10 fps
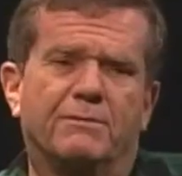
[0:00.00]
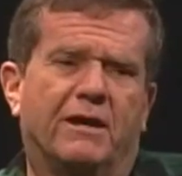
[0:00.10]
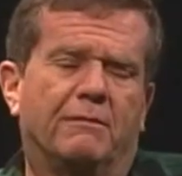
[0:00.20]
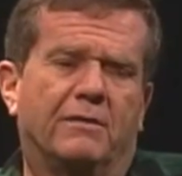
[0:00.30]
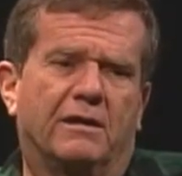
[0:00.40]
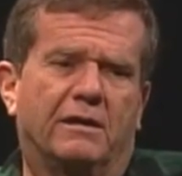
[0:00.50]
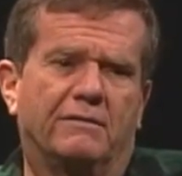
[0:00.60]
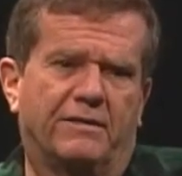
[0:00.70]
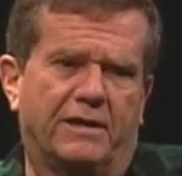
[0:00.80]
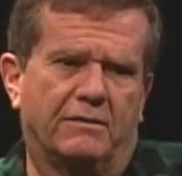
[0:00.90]
mom uh,
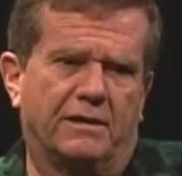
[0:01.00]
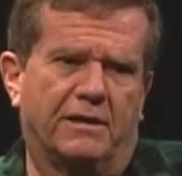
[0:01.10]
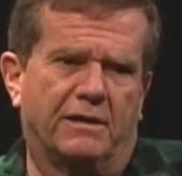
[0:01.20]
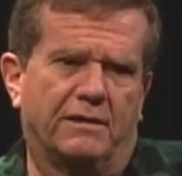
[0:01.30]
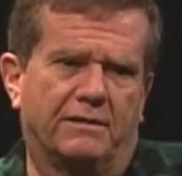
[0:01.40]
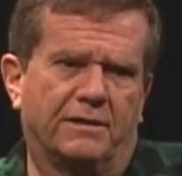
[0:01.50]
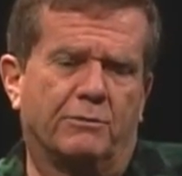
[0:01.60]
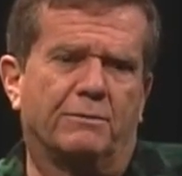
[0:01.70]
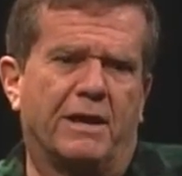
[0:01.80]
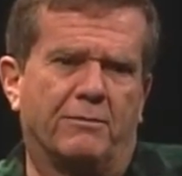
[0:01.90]
invented uh,
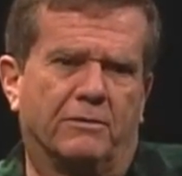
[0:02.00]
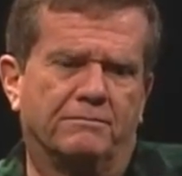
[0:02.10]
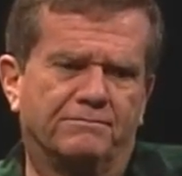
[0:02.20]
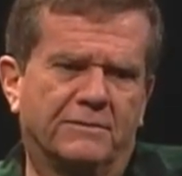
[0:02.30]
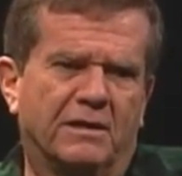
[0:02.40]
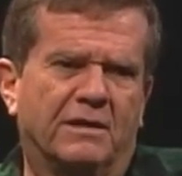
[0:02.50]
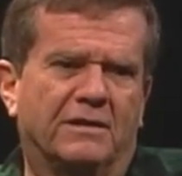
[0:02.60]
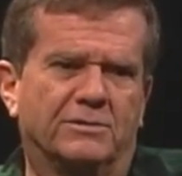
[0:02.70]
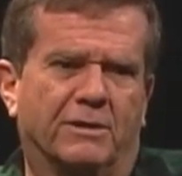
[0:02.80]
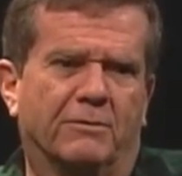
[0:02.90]
liquid paper
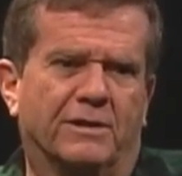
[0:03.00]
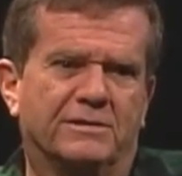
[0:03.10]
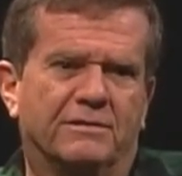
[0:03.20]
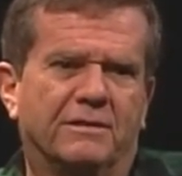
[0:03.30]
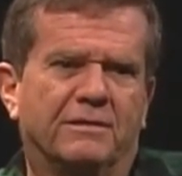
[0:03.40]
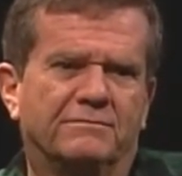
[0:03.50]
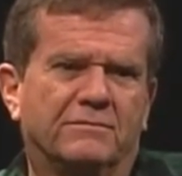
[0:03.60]
is what wow, it was.